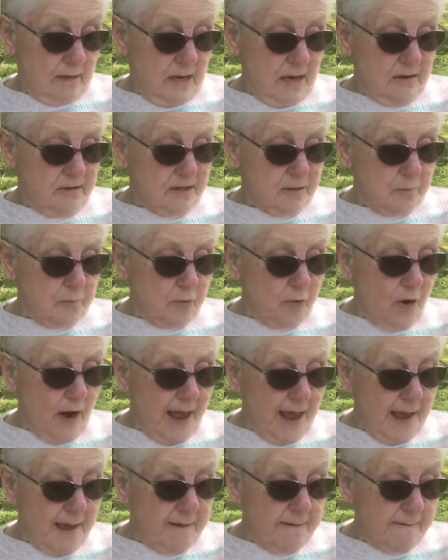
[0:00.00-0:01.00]
Here's a
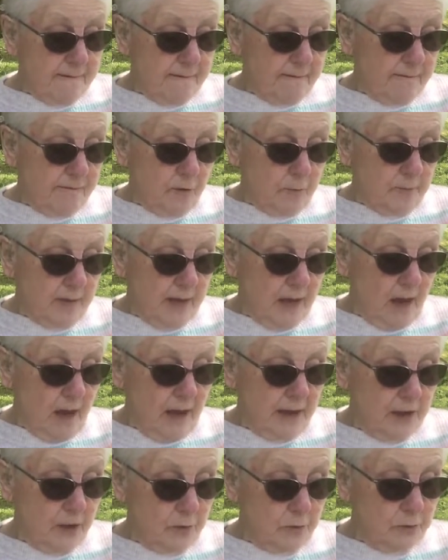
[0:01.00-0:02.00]
prayer from the
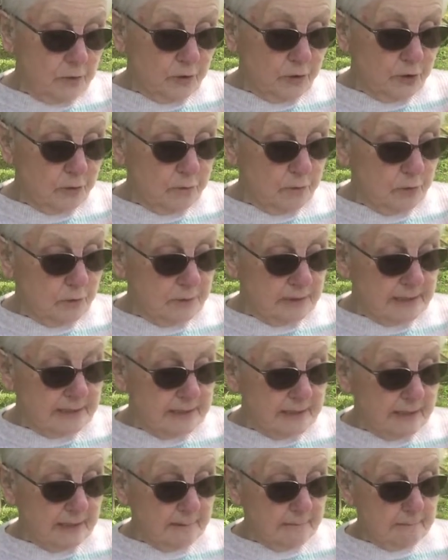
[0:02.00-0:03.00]
Iona
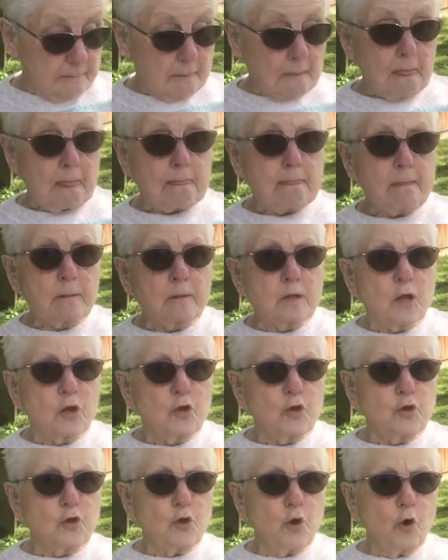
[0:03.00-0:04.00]
community.
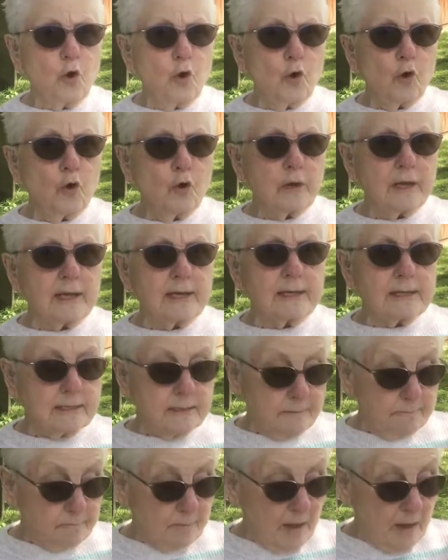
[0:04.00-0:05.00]
Your
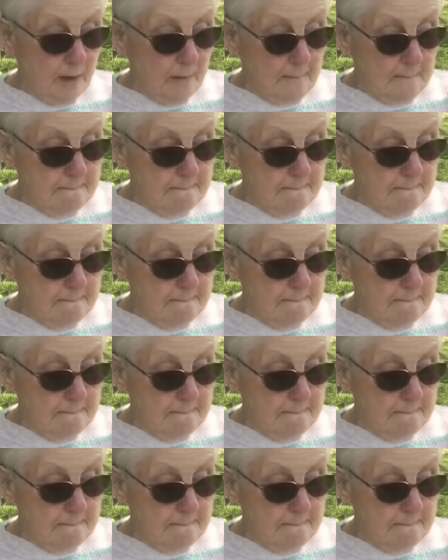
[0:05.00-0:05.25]
kingdom come.